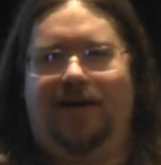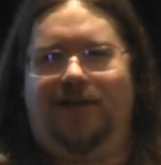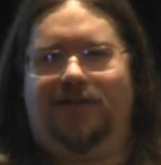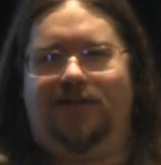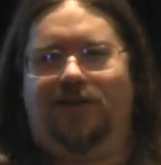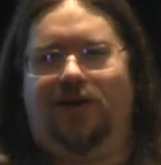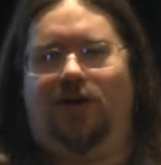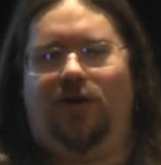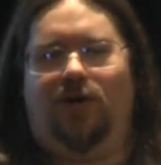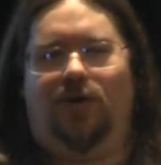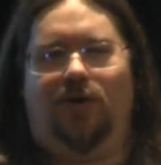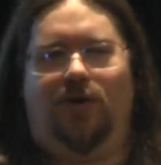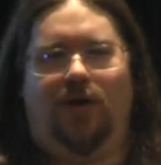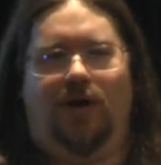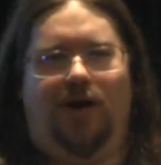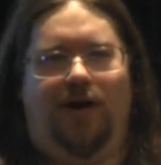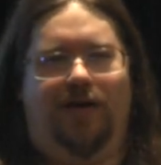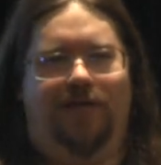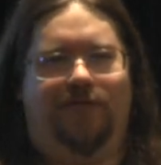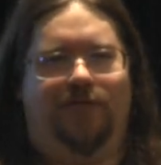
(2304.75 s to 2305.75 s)
So
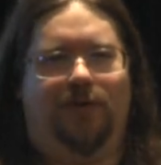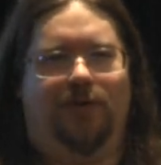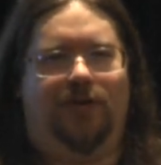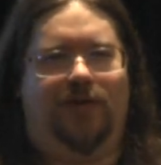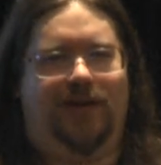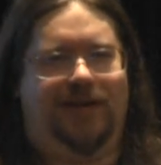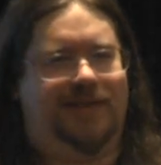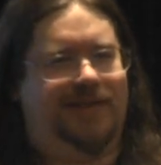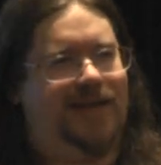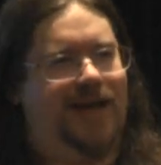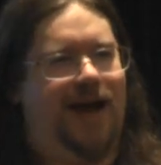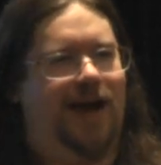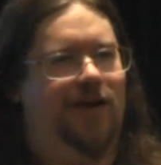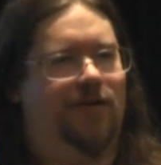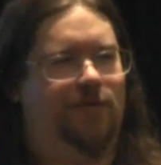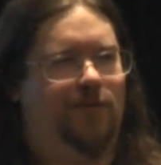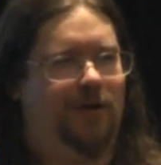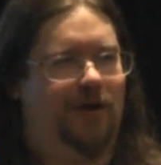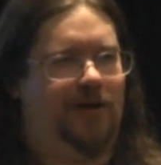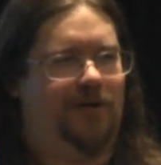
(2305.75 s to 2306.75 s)
for this kind
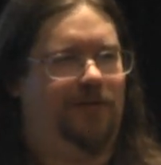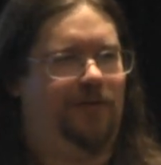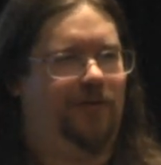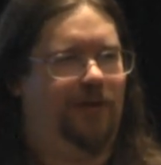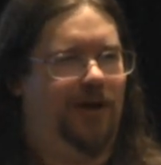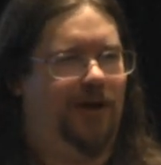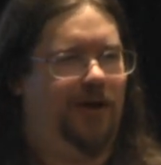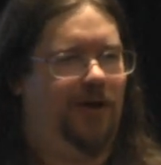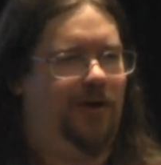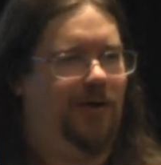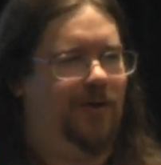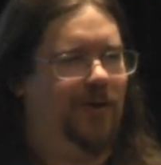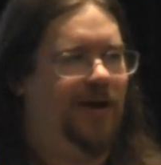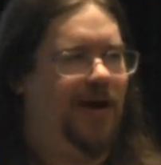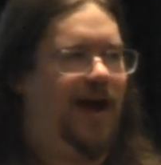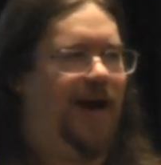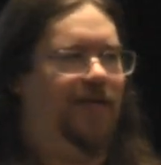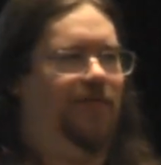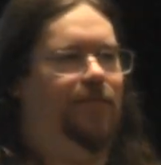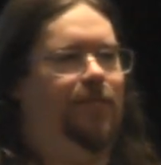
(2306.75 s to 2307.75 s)
of workflow,
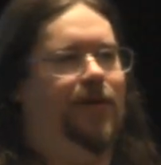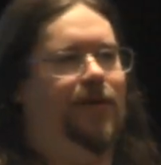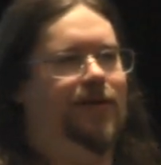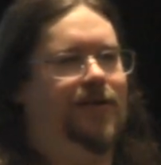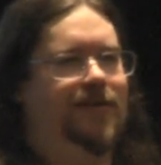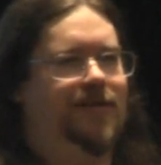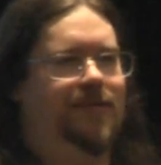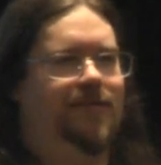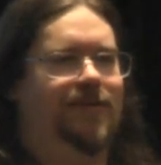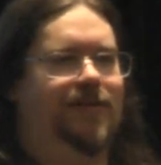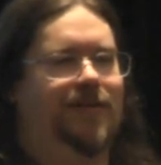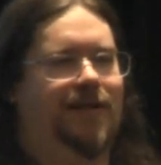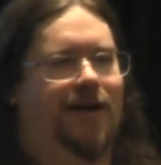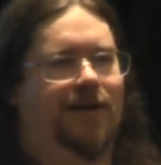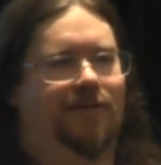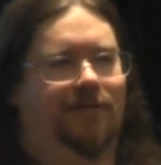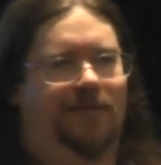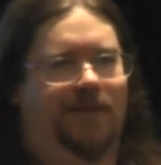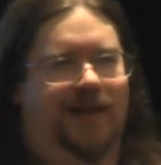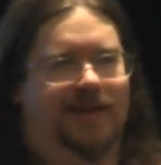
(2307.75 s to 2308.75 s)
I've built some
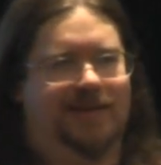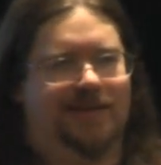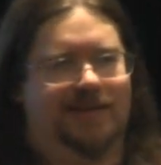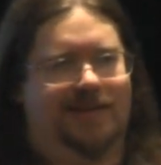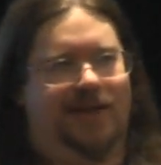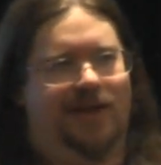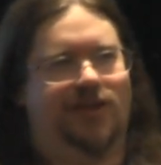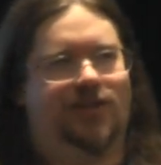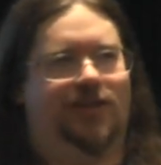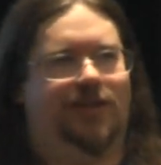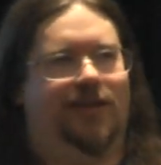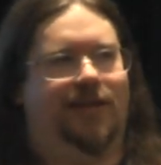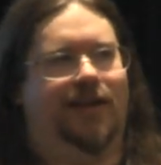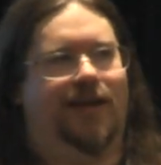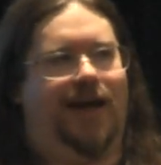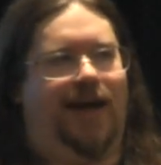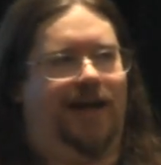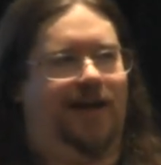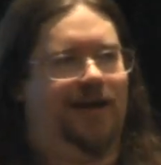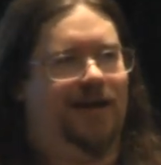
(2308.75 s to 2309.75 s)
stuff that's essentially
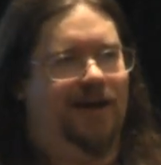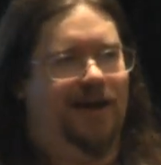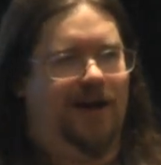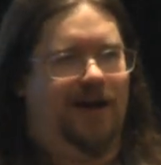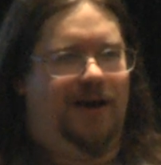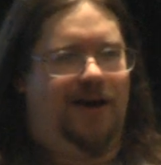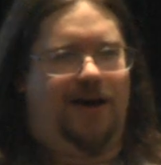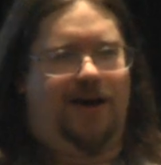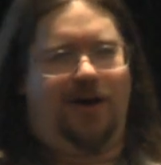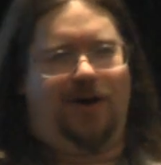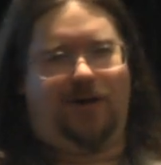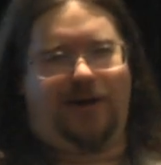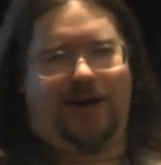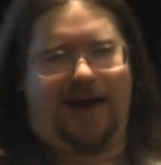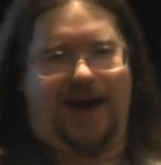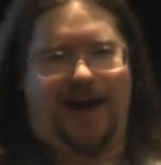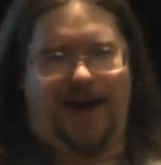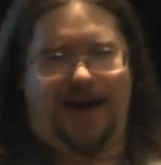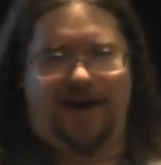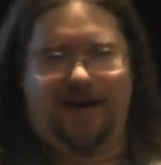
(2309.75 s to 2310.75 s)
like,
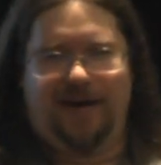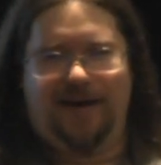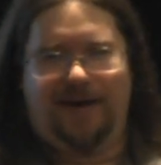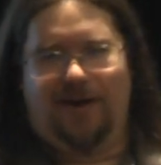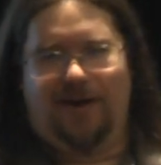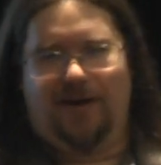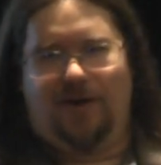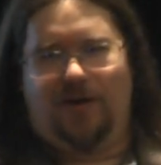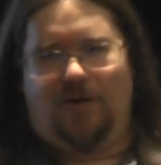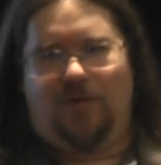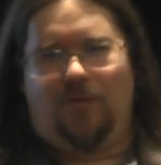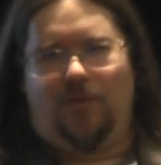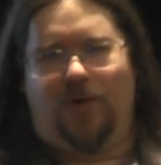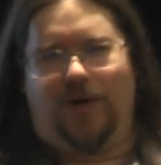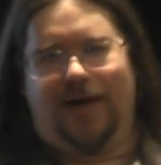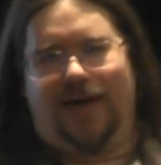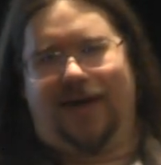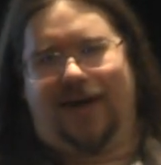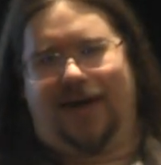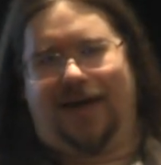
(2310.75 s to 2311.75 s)
okay,
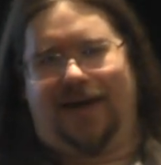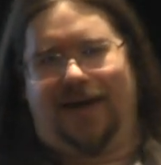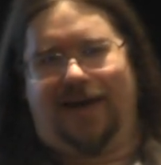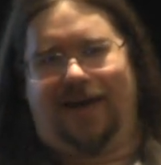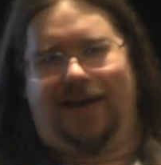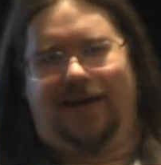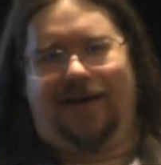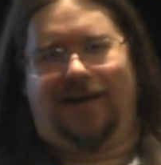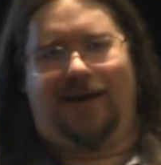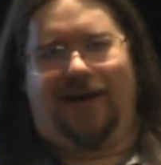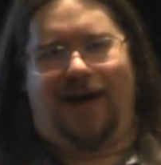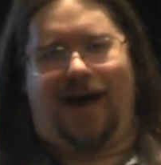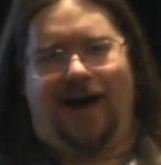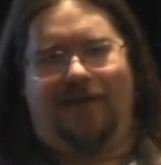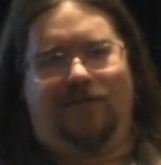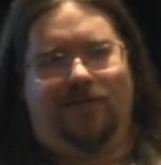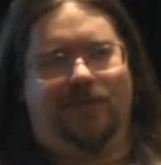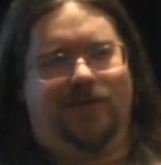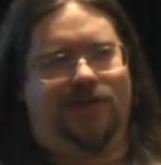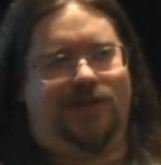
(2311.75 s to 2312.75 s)
we
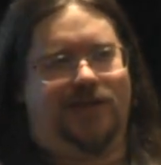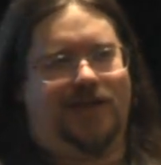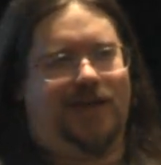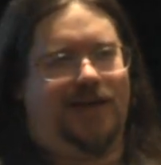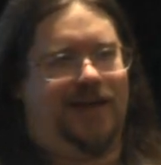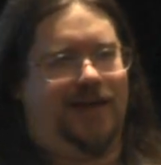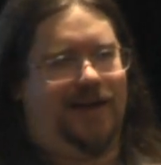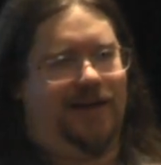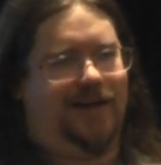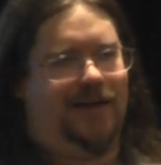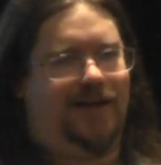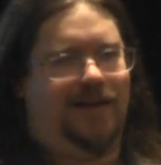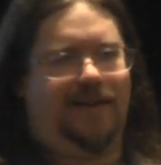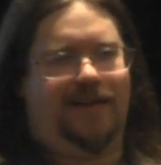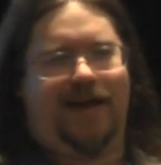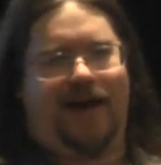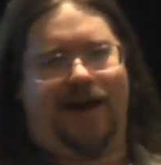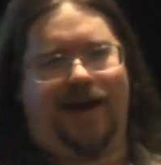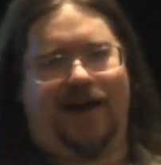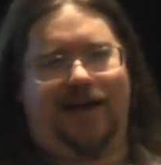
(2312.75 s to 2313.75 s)
have a
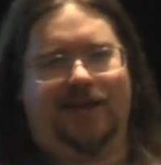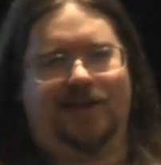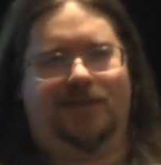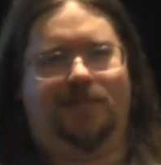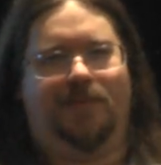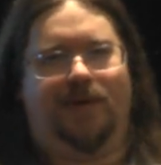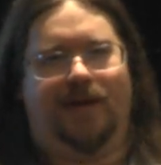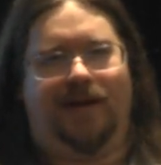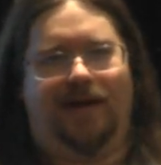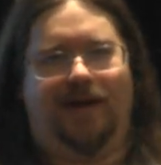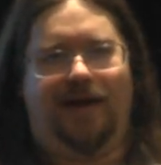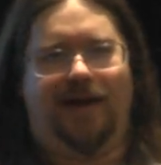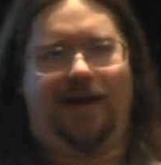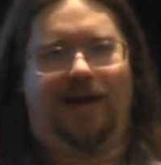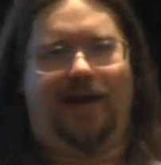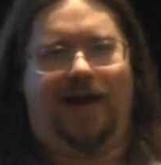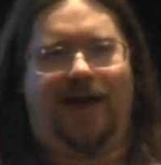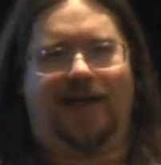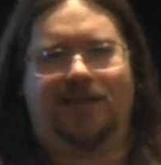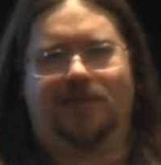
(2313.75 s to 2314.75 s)
machine that has been
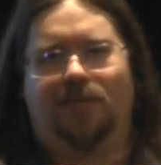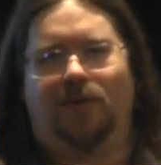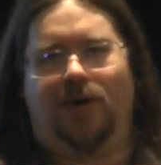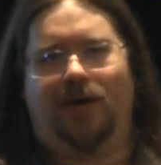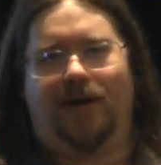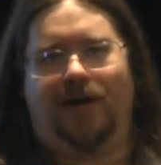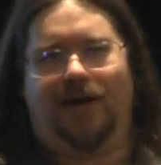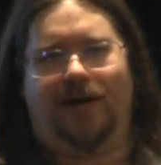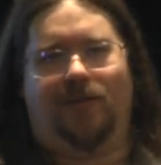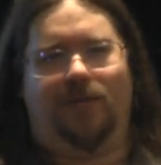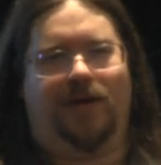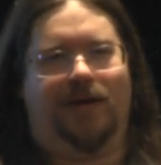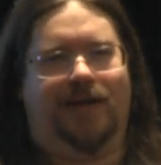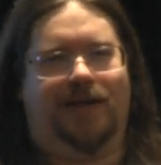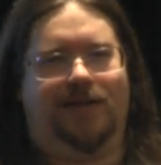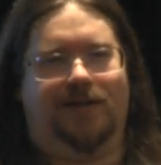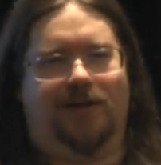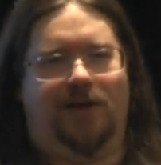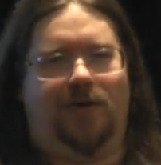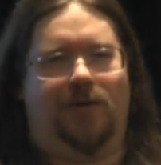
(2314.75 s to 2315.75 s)
exploited and we
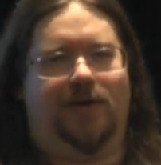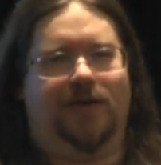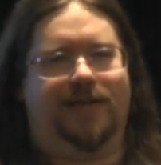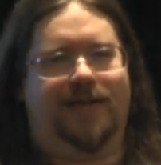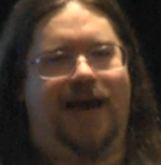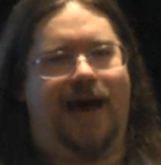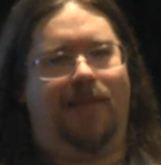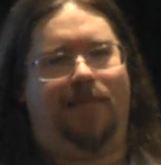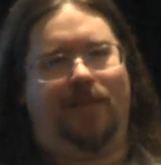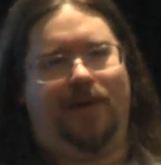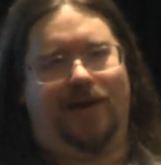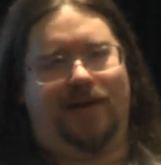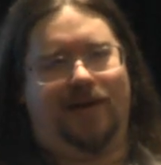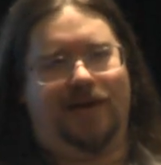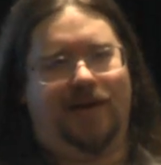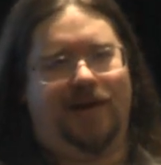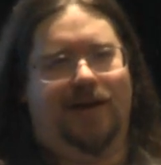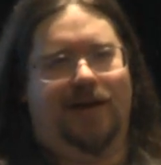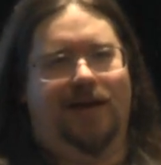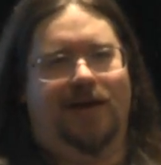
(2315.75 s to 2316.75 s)
need to know what's
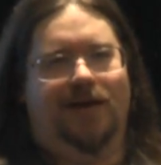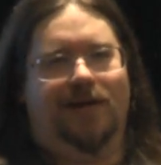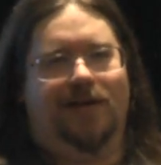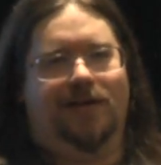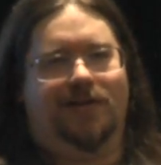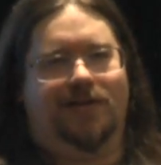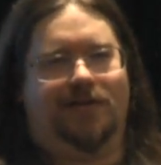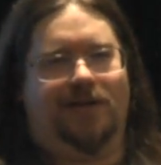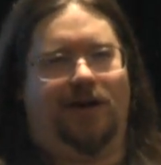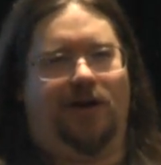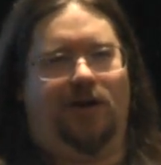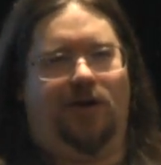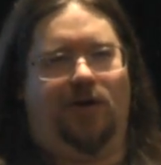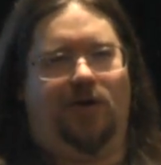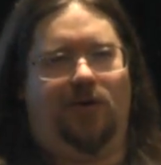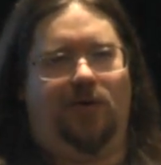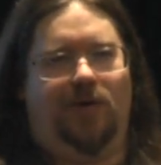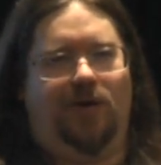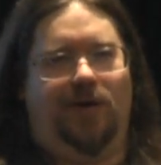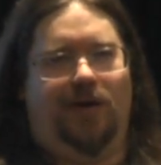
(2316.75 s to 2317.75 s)
happened.
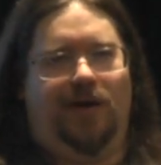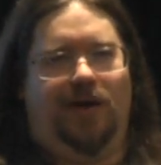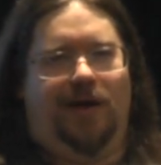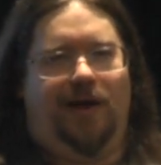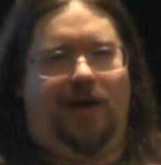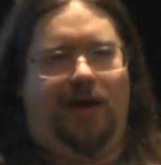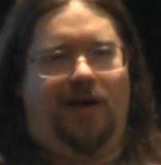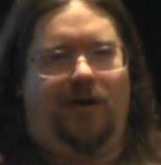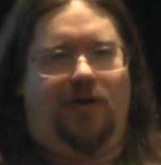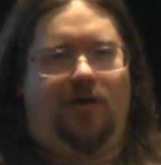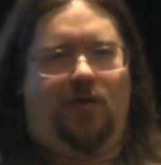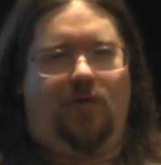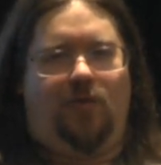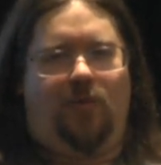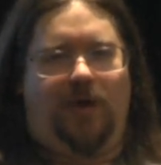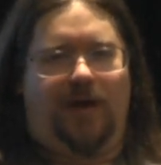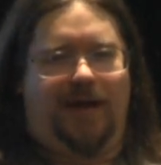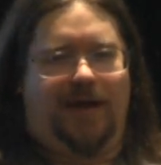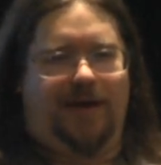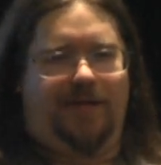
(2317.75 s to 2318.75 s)
So
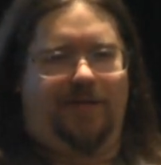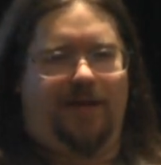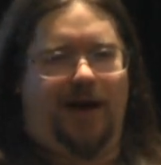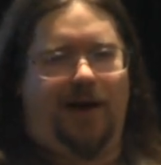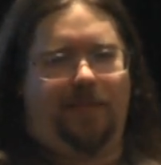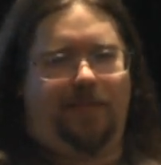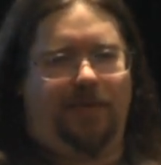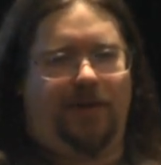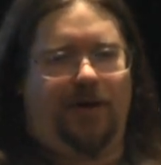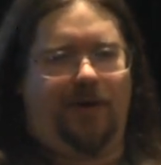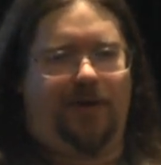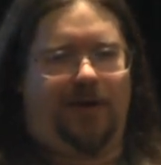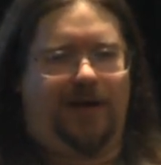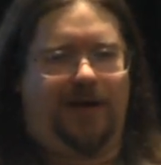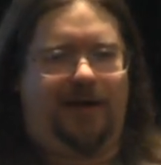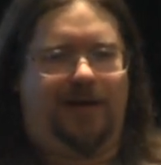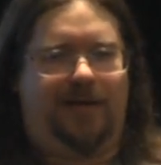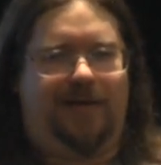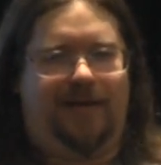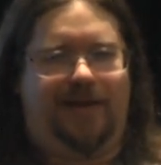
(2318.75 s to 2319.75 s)
we have
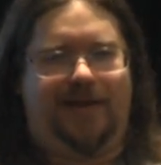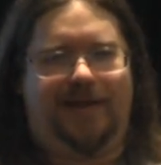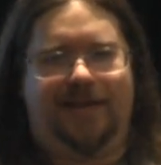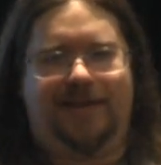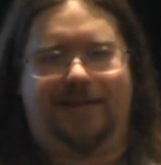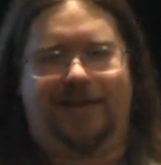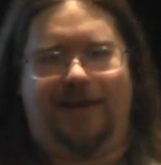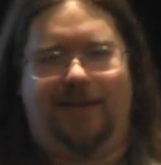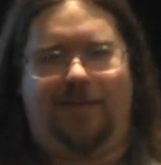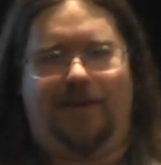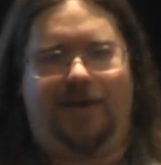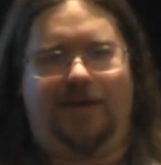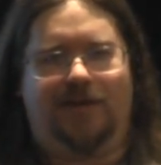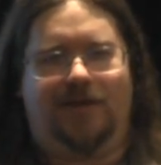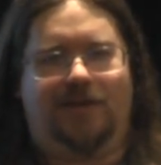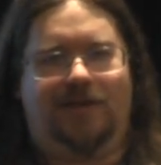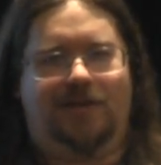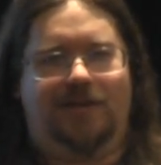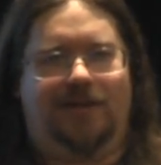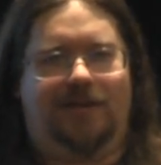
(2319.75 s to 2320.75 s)
uploaded the disk
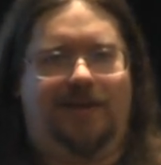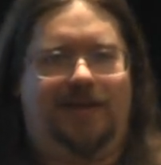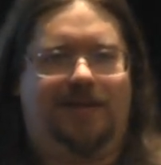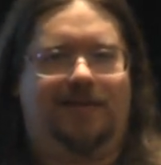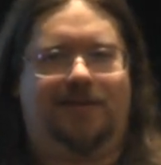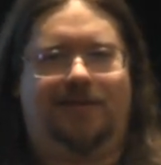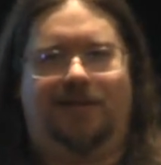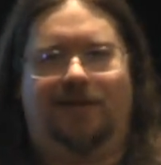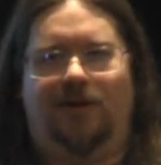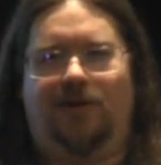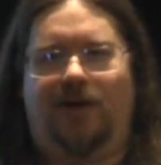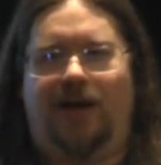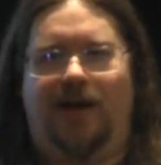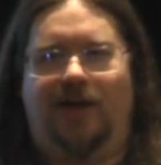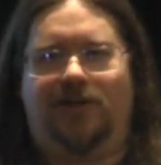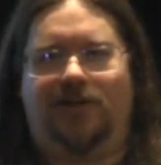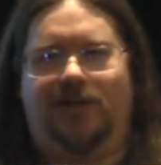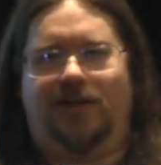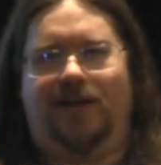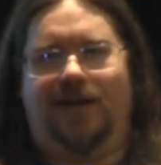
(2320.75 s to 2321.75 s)
image to this
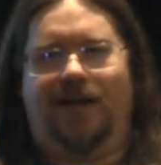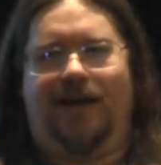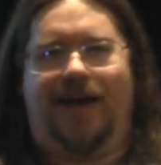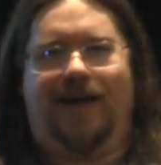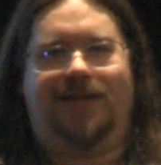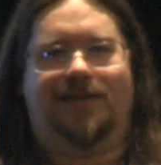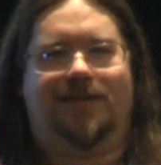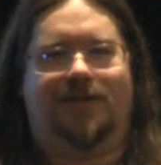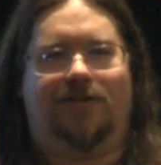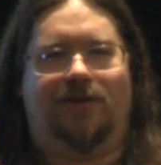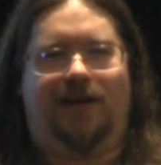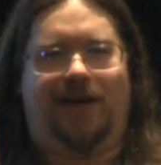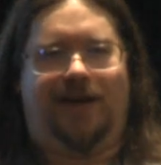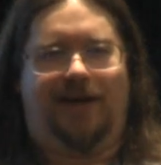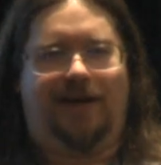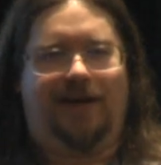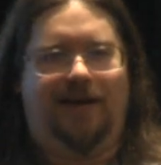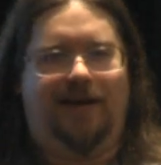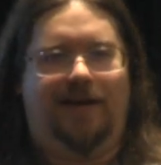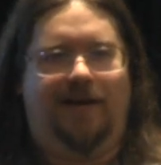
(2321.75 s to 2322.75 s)
location in
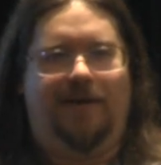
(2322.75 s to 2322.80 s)
S3.